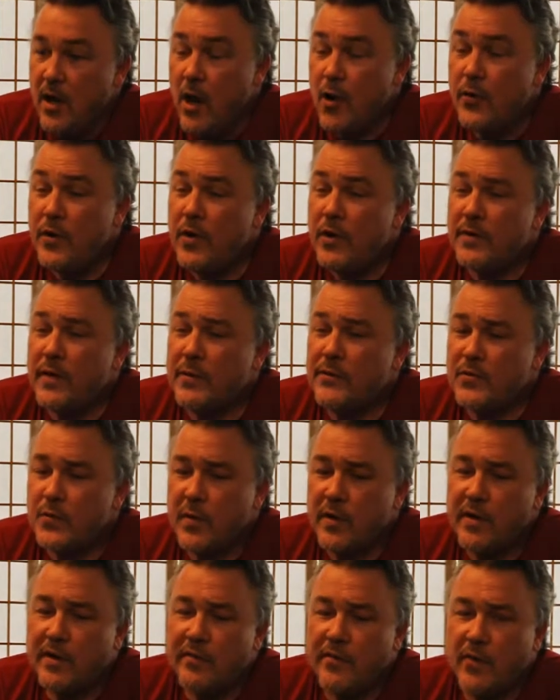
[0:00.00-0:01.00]
Oh no, that was
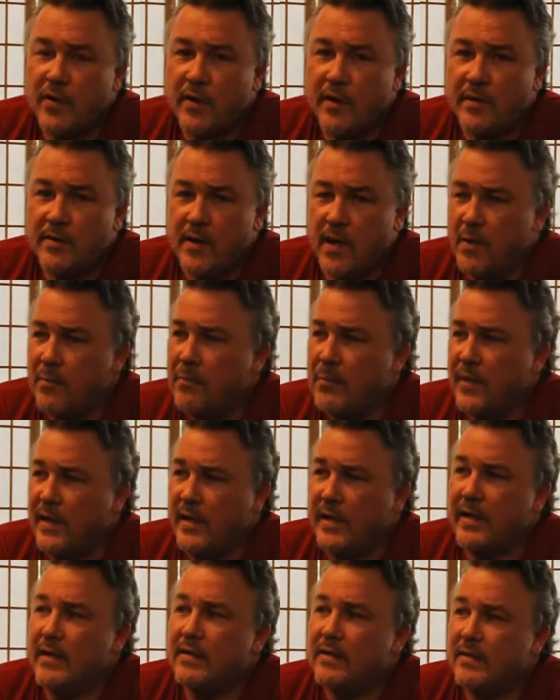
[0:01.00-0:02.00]
working for a
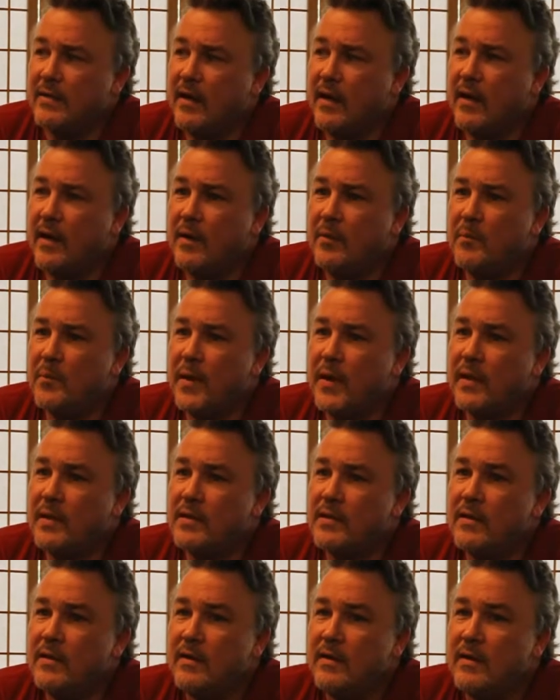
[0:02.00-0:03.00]
company, but
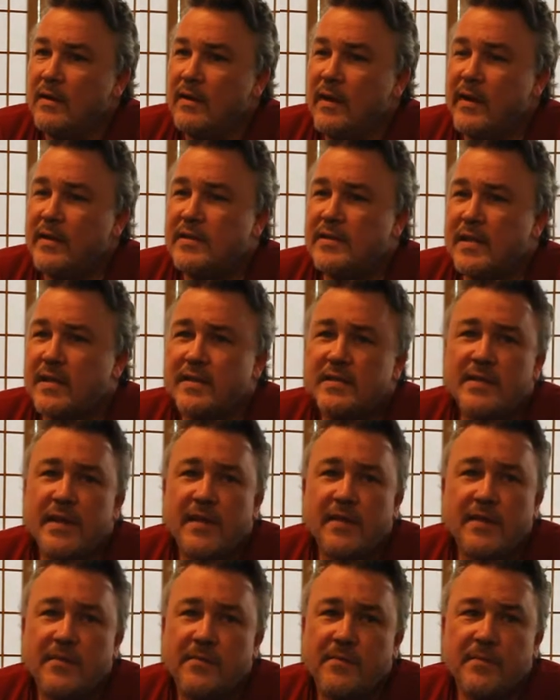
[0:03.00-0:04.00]
that's
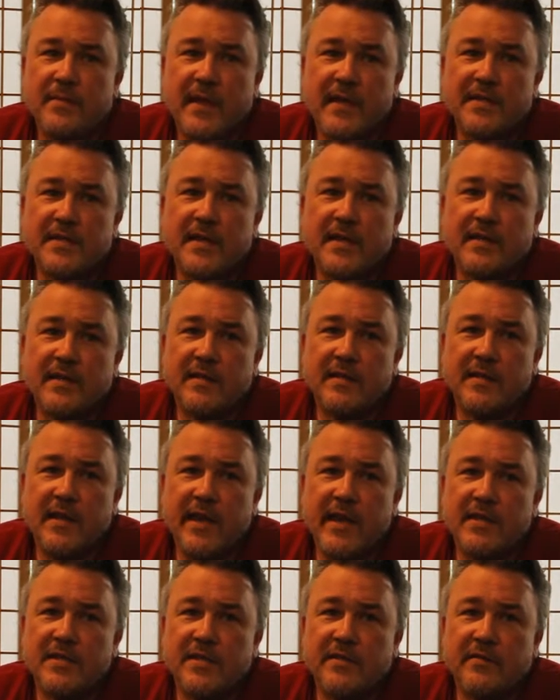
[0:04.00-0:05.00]
not the
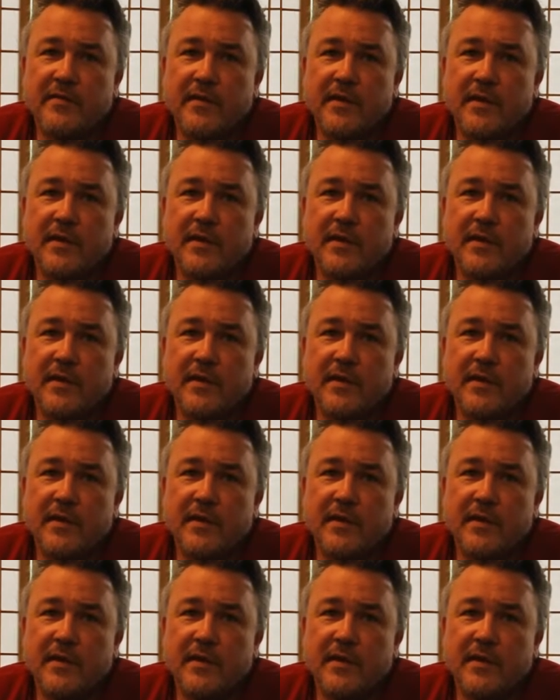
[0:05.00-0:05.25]
case of